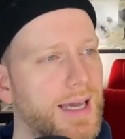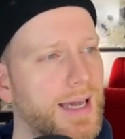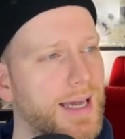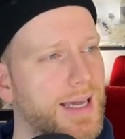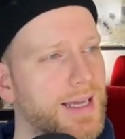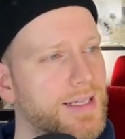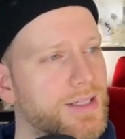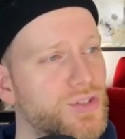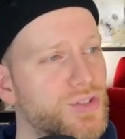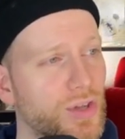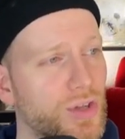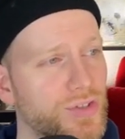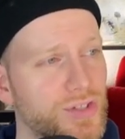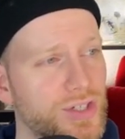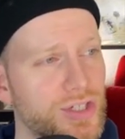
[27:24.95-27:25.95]
And she
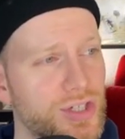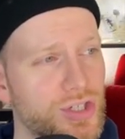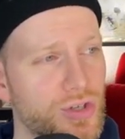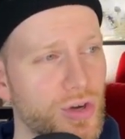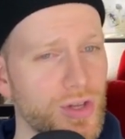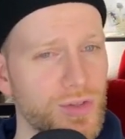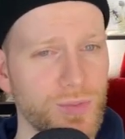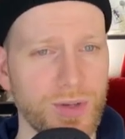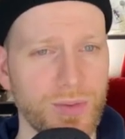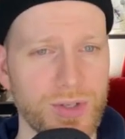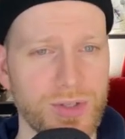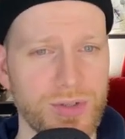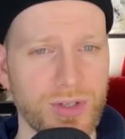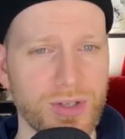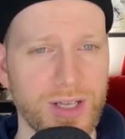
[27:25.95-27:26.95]
also did a Jaws one,
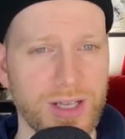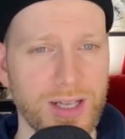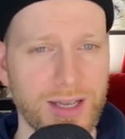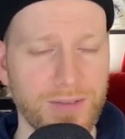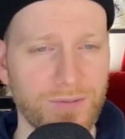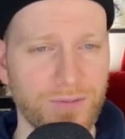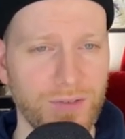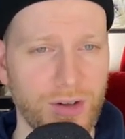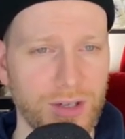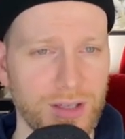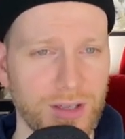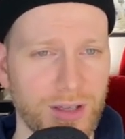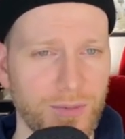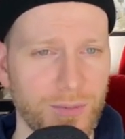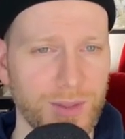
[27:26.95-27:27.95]
which you can like fall
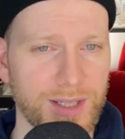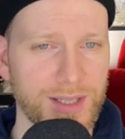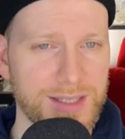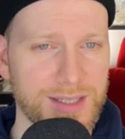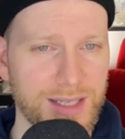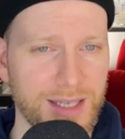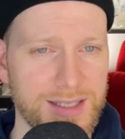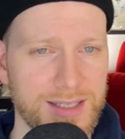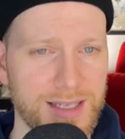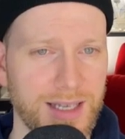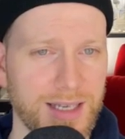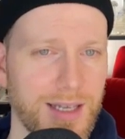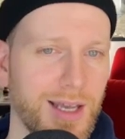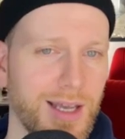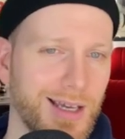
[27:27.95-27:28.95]
in love with. The
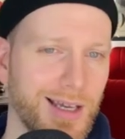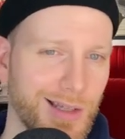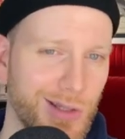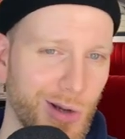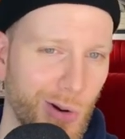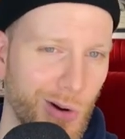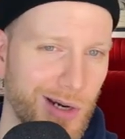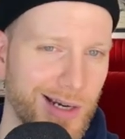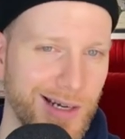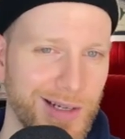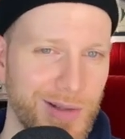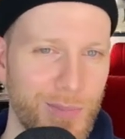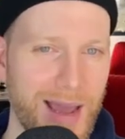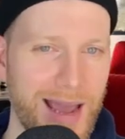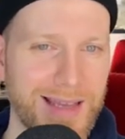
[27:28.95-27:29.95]
sunset, got the orca
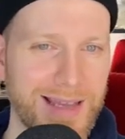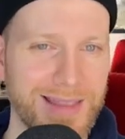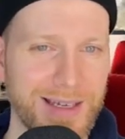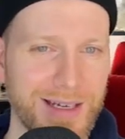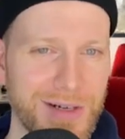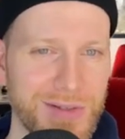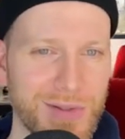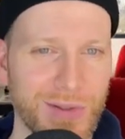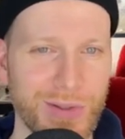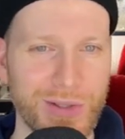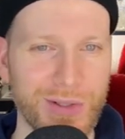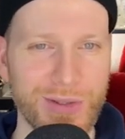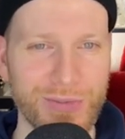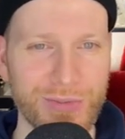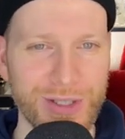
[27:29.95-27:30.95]
in the back there, so
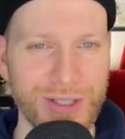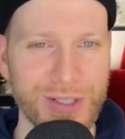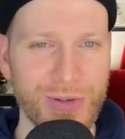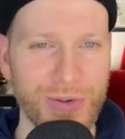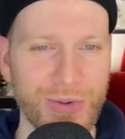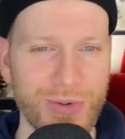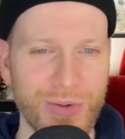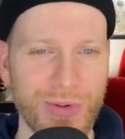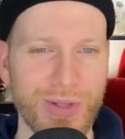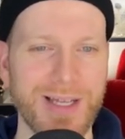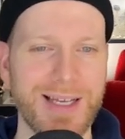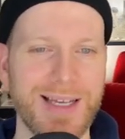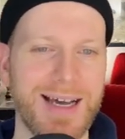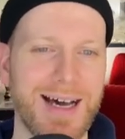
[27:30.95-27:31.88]
looking really cool.